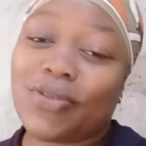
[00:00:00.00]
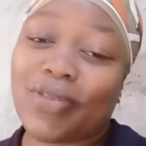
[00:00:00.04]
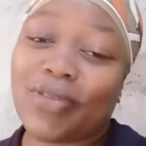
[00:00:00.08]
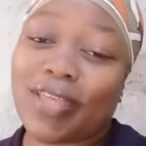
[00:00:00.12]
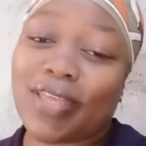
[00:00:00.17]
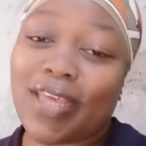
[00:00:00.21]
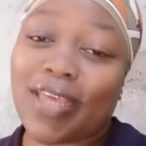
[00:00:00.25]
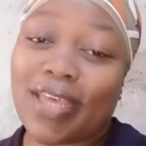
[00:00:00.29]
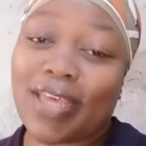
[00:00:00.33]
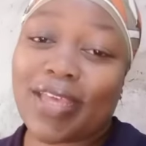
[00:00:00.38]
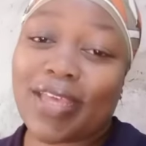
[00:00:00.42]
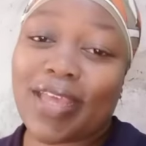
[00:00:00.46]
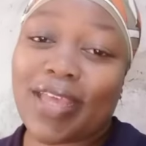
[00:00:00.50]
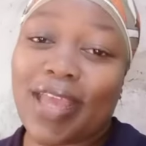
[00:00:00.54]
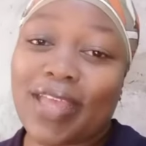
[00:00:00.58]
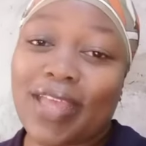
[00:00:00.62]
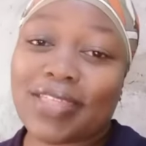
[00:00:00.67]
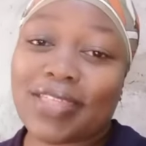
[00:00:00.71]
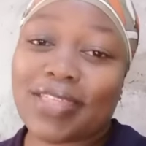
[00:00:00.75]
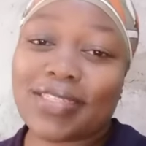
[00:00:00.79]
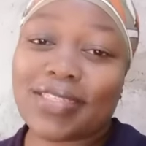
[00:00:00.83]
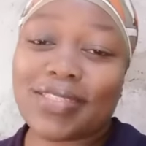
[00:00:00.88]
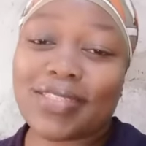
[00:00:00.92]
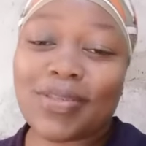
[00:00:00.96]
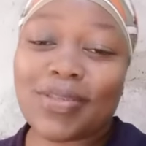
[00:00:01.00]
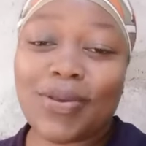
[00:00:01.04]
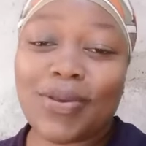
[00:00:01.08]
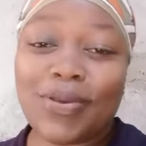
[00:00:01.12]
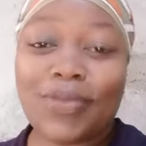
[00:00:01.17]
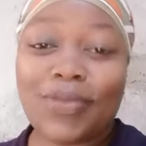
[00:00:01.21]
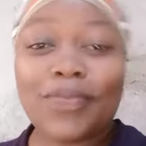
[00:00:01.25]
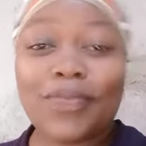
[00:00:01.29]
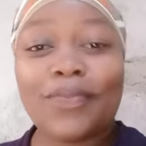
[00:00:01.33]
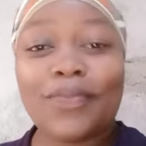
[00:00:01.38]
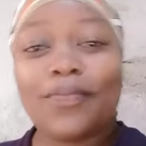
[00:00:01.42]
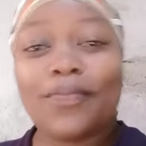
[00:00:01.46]
Okay, guys?
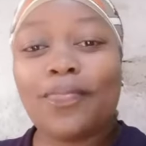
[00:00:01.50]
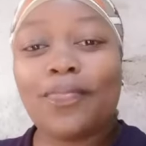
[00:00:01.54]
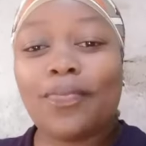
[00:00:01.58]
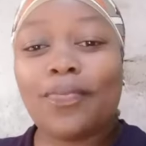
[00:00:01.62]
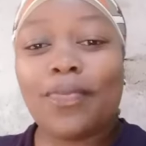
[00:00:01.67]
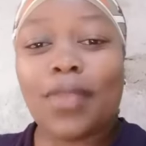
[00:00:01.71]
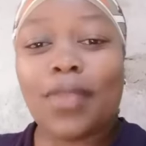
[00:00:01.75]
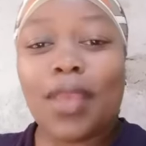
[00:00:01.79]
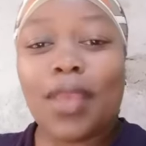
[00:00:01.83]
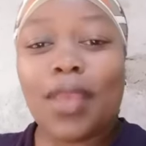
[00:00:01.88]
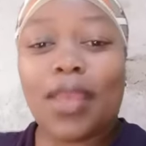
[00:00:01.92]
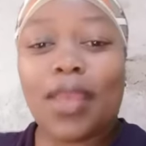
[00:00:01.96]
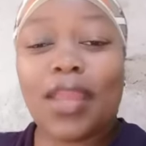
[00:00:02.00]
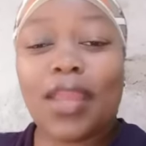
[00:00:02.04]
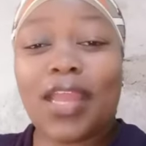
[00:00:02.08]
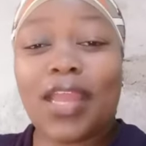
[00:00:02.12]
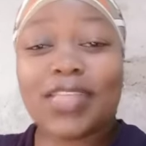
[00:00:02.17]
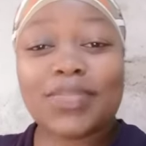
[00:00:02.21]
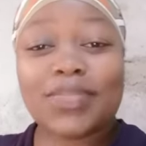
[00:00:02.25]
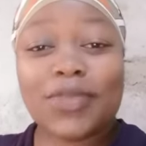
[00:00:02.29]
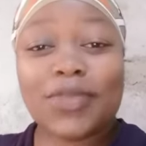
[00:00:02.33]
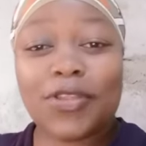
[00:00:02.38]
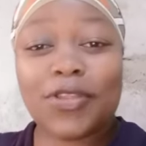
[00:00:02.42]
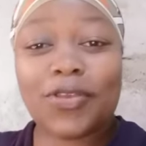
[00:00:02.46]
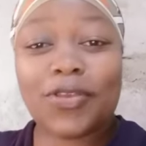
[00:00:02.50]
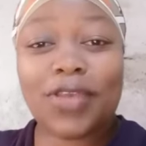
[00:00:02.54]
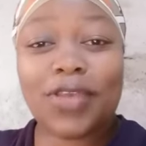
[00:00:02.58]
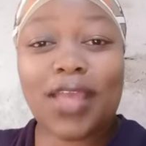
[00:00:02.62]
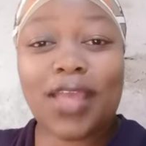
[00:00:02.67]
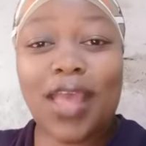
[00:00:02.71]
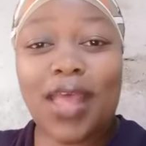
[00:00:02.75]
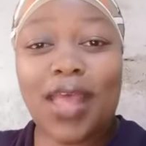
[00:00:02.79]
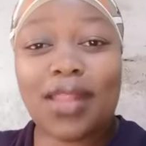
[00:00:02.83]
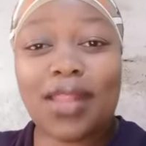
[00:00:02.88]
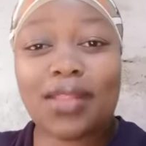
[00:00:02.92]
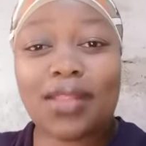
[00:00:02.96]
So, it has been your
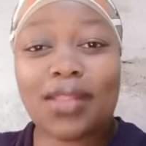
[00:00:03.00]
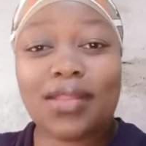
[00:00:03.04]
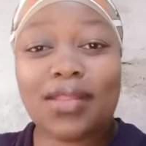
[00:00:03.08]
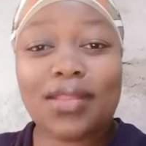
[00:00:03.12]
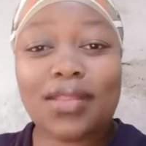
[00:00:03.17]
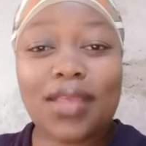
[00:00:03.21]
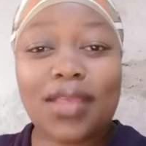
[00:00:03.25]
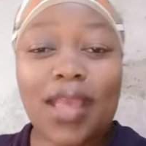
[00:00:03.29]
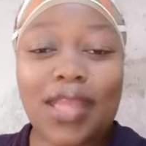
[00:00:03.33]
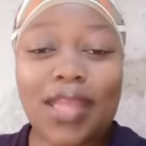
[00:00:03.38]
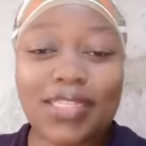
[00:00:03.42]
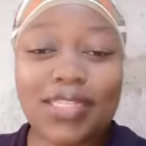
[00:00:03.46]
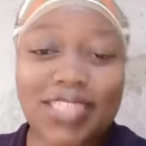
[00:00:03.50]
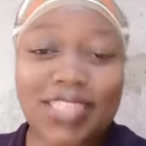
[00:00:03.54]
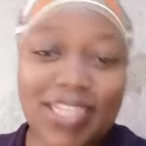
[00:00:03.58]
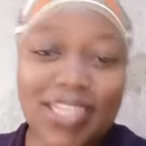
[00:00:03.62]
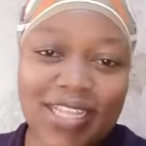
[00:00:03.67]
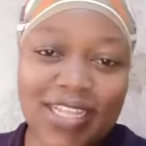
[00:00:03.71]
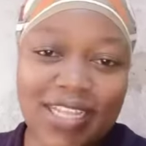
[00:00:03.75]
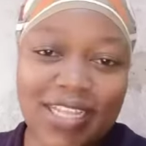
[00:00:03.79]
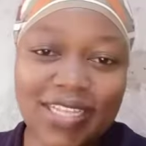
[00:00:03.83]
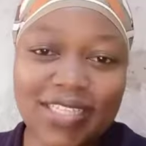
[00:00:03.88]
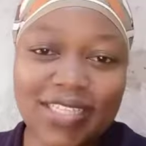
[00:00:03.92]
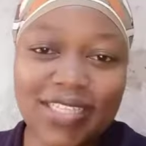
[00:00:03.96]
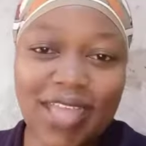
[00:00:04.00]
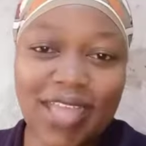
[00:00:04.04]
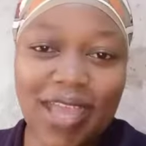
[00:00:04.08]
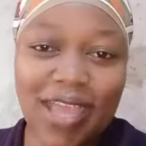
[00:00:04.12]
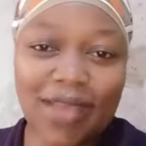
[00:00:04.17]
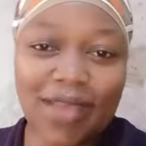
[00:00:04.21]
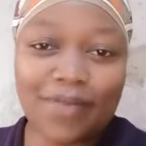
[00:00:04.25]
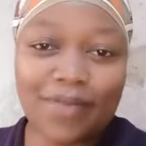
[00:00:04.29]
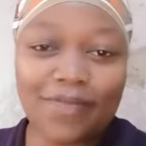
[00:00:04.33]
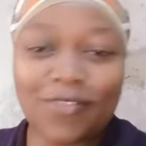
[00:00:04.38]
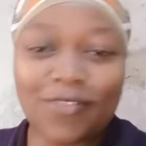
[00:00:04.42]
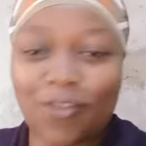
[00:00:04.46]
girl. Until next
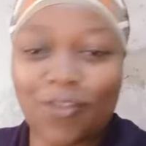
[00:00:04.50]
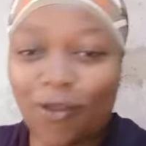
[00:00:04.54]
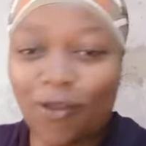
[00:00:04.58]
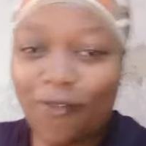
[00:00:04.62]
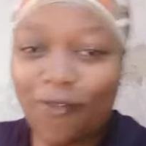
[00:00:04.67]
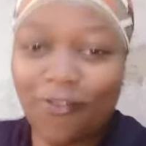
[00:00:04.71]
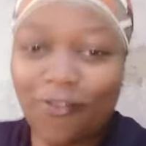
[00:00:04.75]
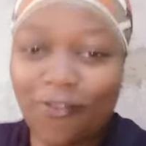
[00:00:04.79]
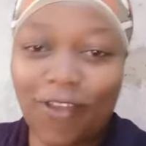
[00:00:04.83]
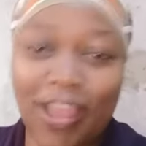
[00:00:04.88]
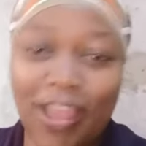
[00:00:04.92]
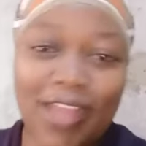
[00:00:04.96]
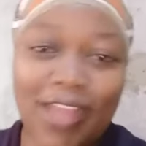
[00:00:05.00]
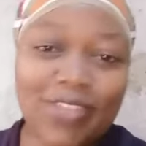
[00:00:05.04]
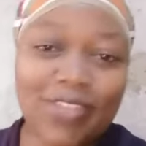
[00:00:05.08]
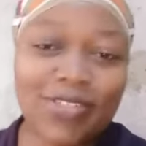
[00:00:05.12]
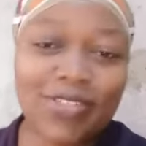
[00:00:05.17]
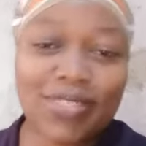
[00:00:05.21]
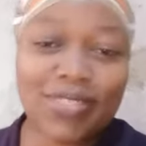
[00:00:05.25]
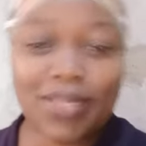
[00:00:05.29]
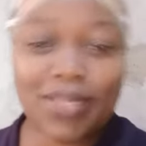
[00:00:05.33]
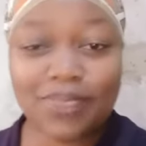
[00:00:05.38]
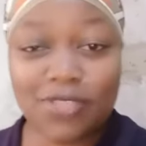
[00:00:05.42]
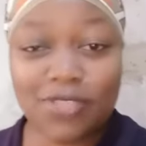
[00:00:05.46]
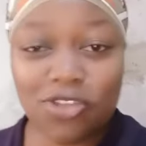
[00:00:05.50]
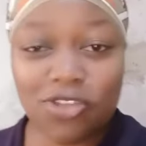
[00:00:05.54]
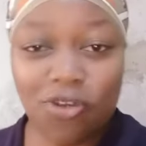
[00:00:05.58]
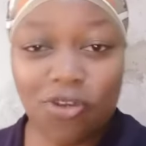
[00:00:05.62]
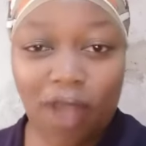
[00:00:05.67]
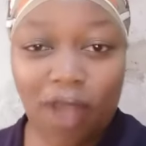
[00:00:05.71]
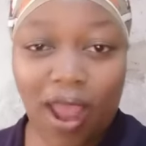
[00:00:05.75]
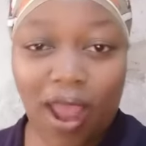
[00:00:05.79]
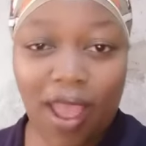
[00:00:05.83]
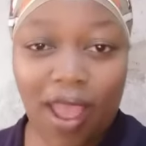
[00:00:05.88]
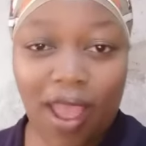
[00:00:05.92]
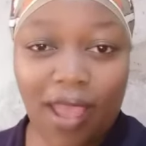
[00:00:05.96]
time, don't forget to
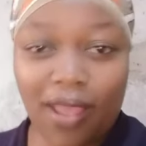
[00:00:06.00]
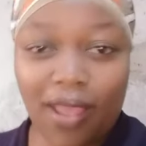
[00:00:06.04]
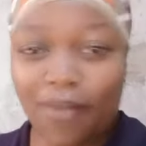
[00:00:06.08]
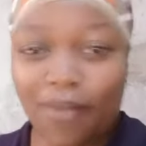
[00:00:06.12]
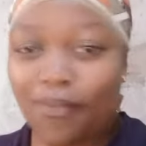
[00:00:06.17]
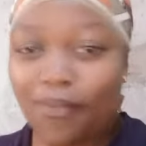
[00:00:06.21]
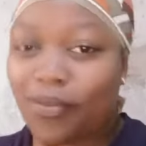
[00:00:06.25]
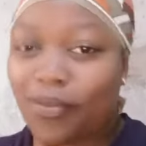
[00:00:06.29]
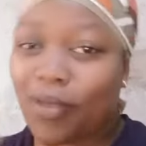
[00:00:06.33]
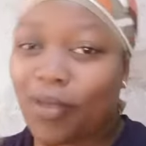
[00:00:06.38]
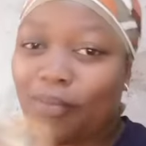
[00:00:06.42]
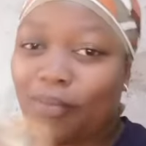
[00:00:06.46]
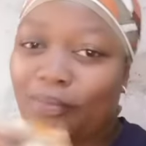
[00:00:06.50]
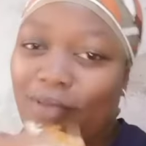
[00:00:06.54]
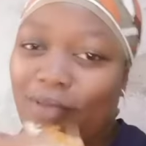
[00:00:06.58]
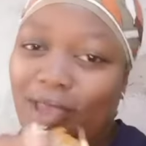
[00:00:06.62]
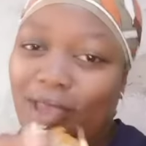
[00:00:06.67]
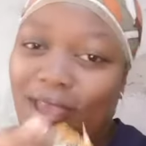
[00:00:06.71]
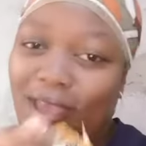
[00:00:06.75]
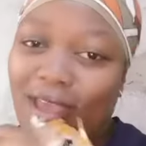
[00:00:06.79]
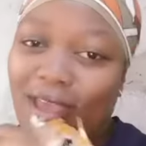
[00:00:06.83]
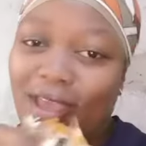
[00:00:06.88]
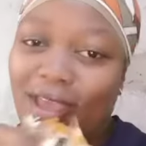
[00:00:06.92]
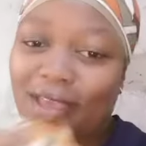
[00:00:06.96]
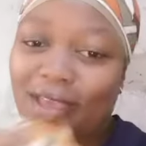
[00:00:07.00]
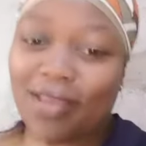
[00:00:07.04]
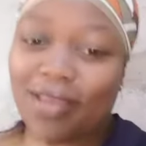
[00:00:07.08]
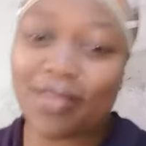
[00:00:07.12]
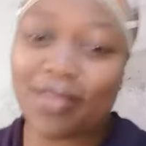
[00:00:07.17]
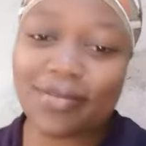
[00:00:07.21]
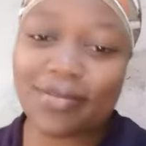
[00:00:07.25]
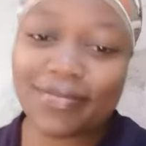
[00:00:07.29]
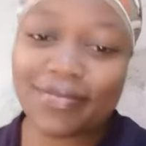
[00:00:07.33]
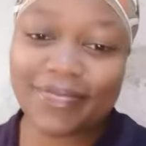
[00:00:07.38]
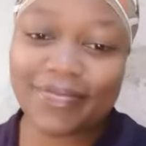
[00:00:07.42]
subscribe. Bye-bye.